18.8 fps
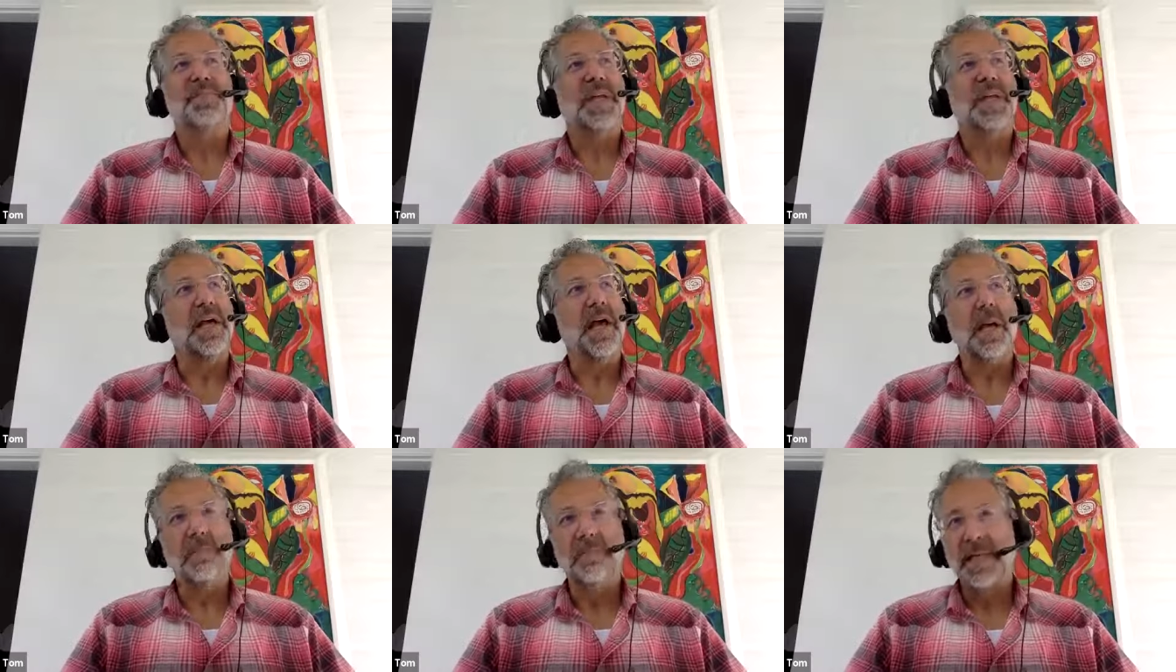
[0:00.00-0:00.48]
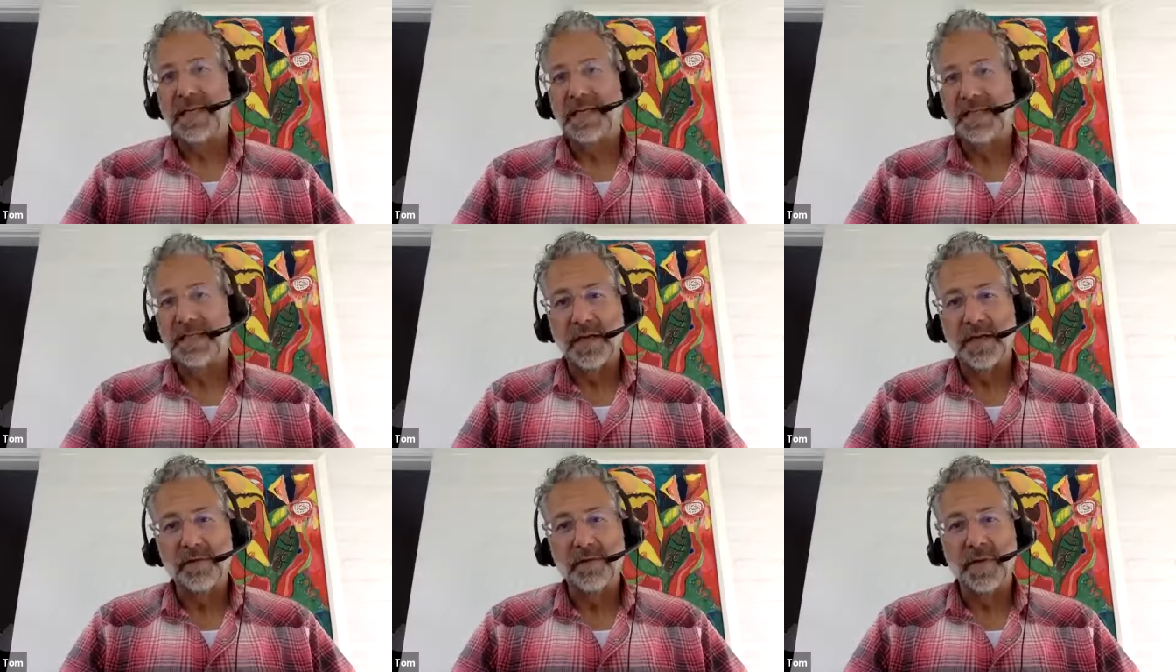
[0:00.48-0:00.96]
the
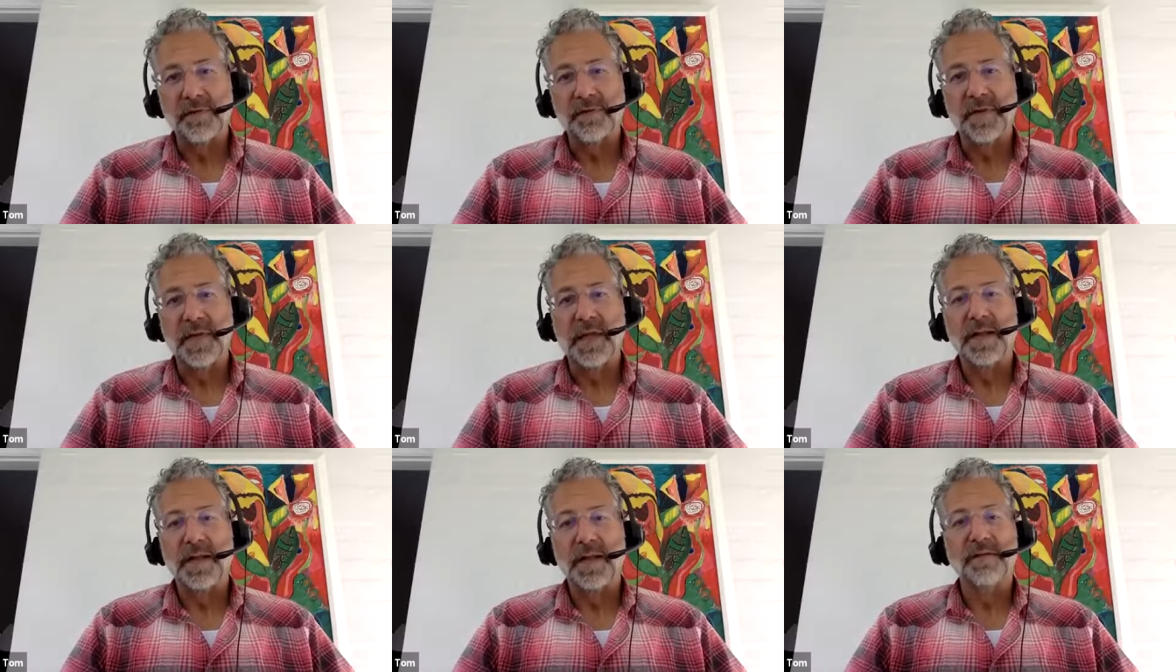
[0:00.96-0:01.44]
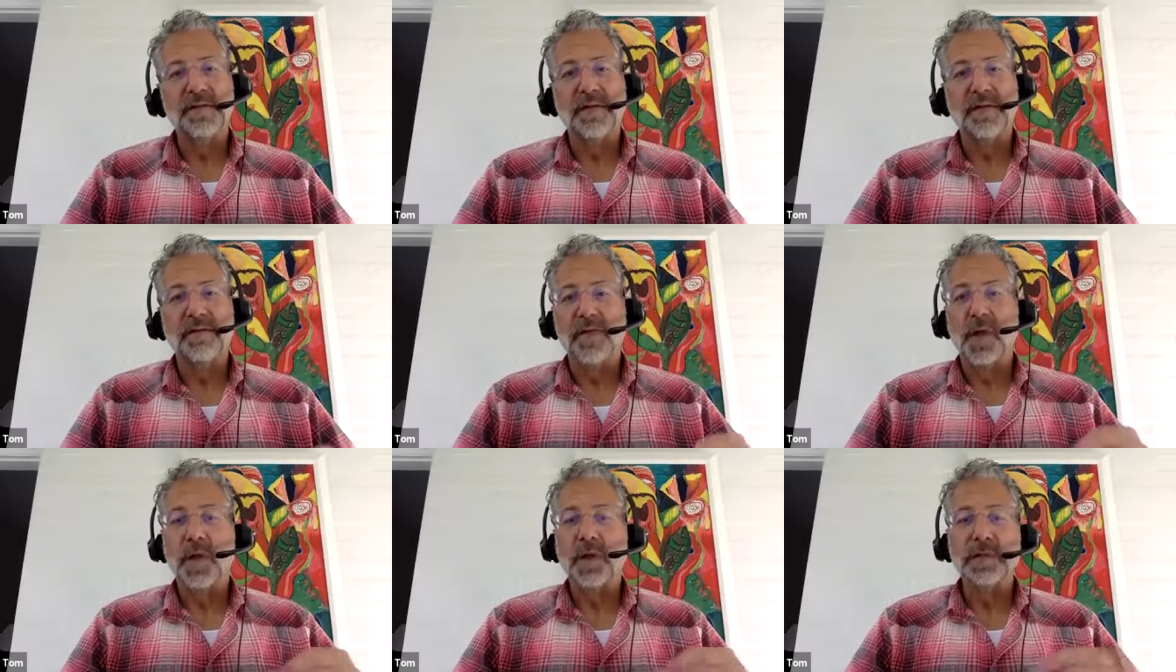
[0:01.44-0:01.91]
companies that are involved
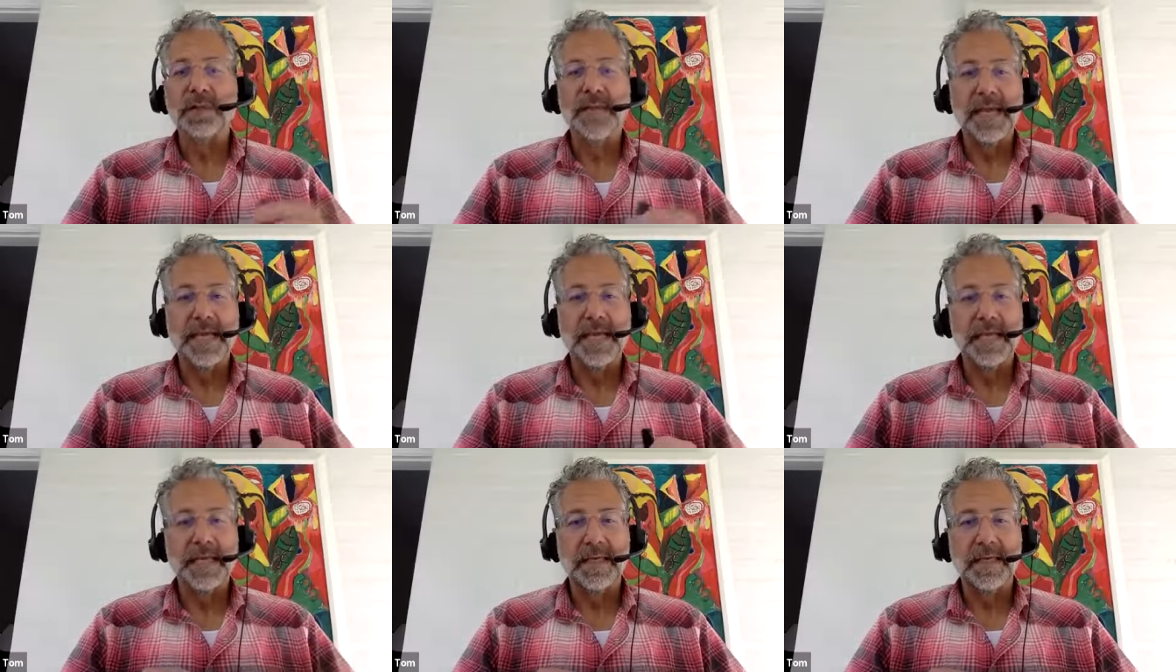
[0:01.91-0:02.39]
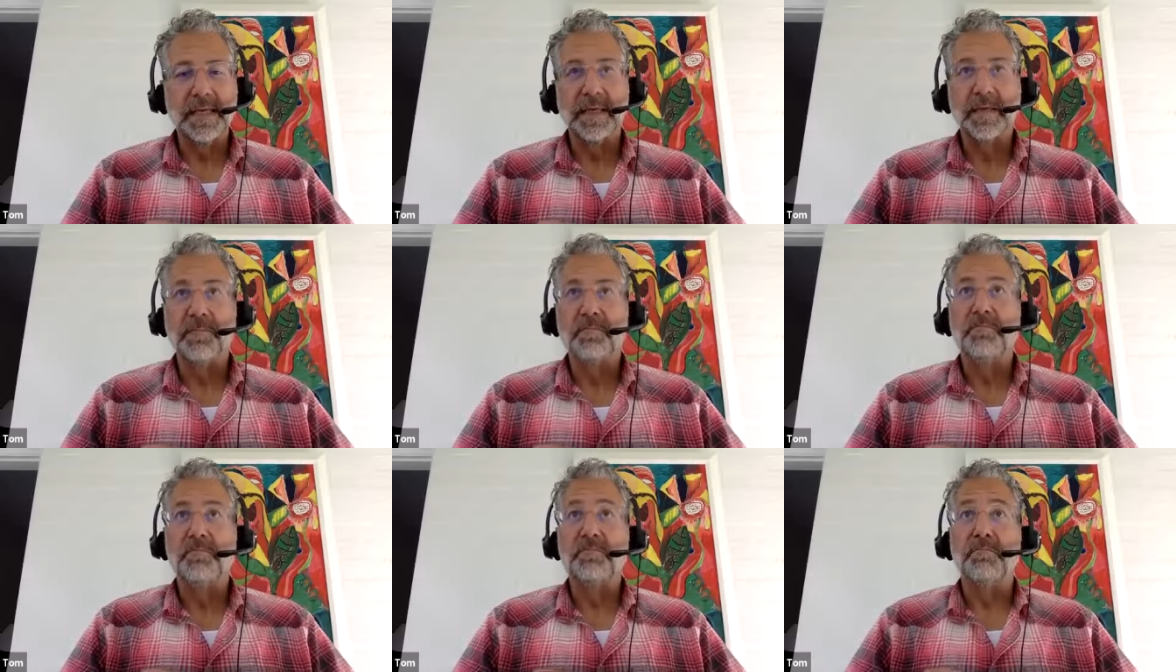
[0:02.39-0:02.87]
have all taken
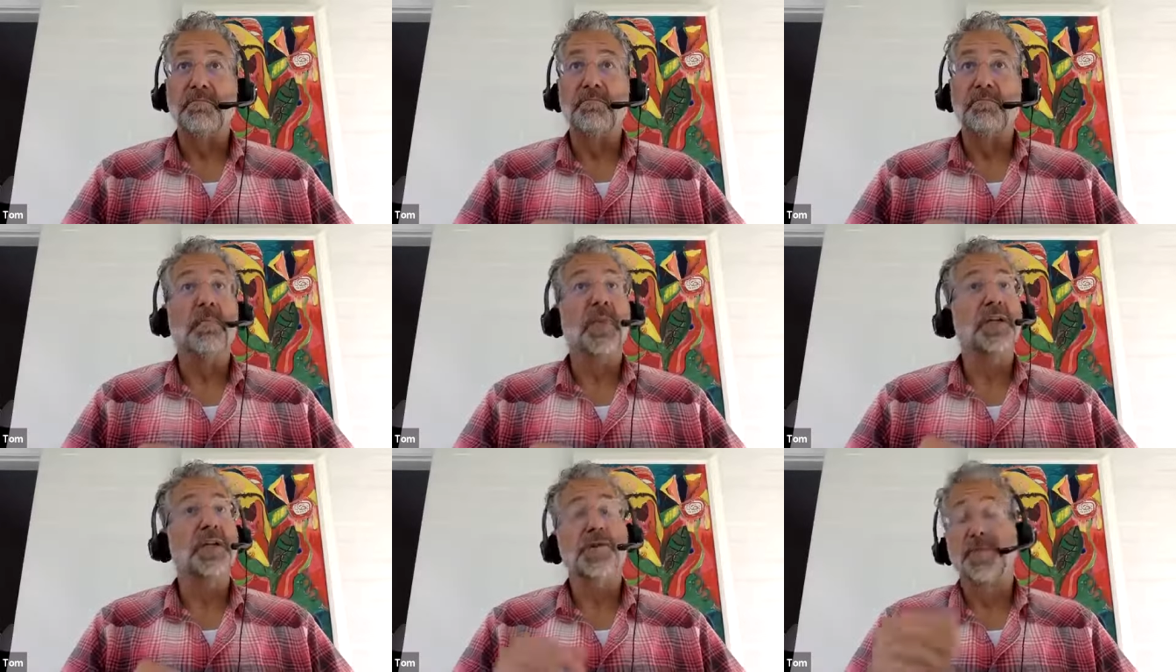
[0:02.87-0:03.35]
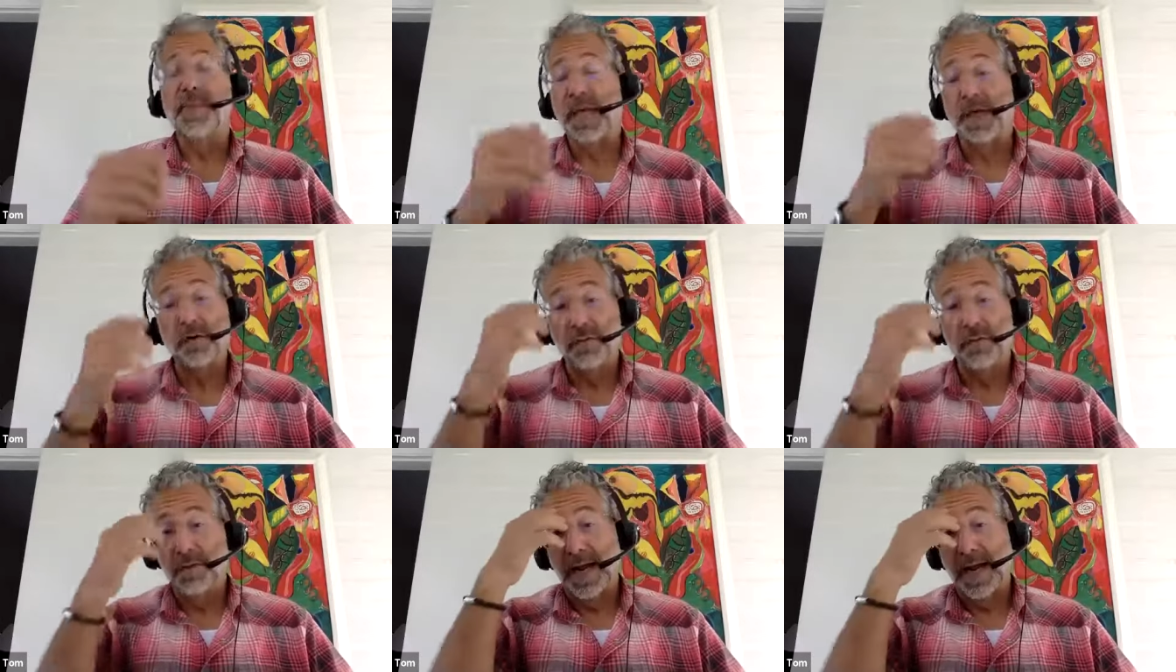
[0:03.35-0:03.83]
much
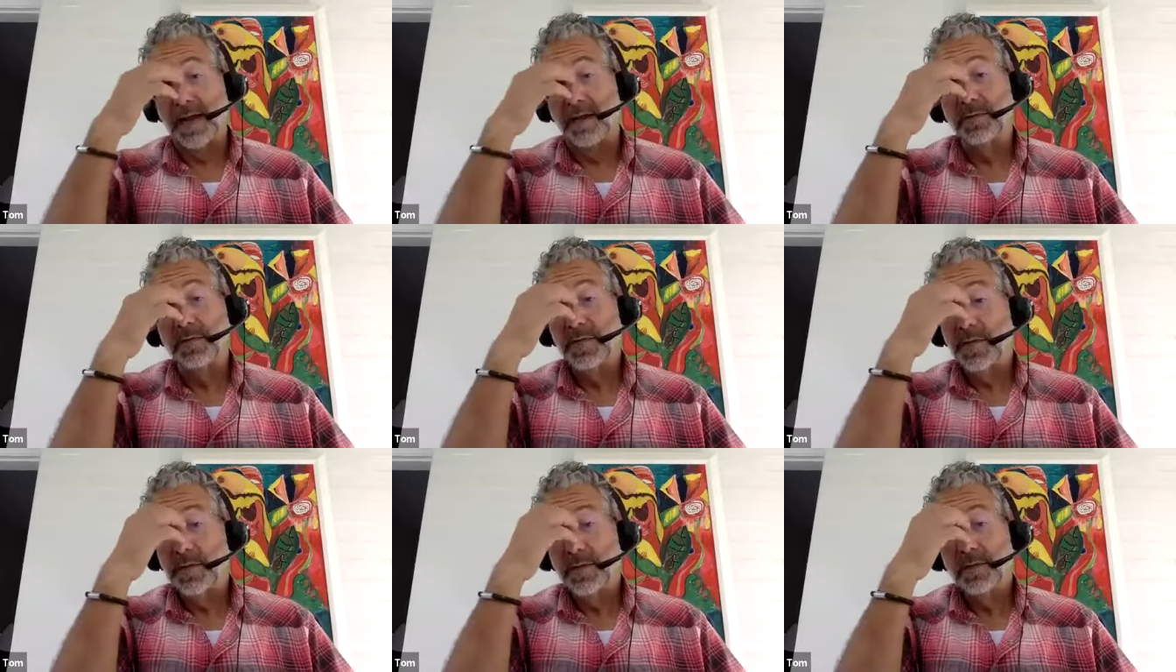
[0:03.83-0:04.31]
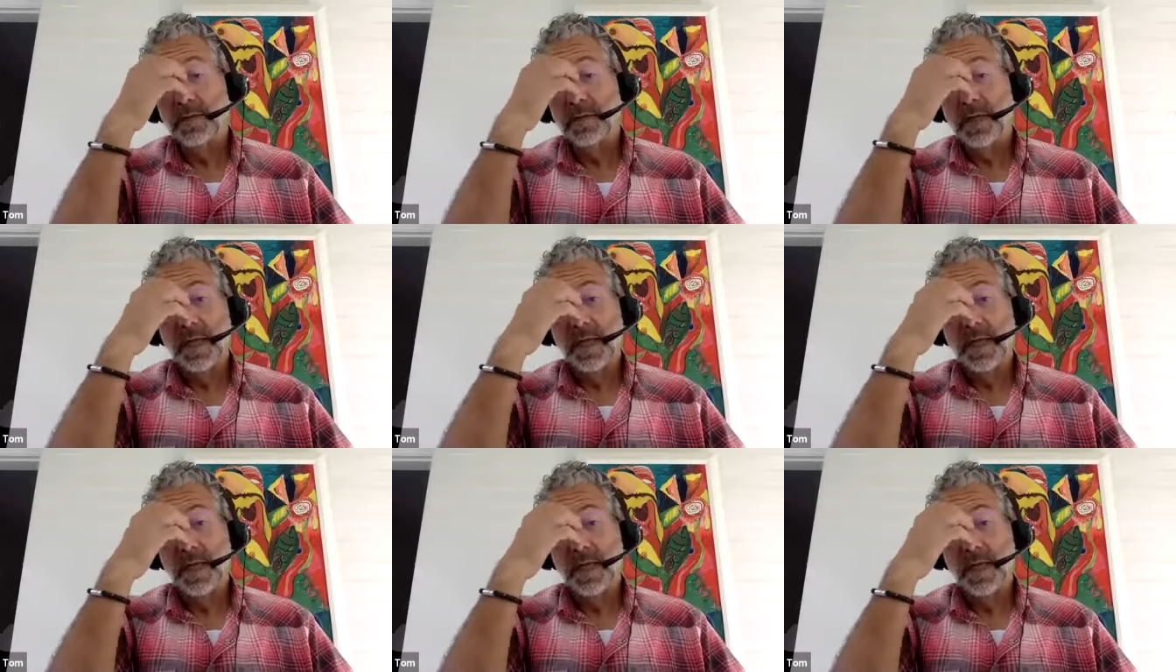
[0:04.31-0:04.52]
bigger rounds.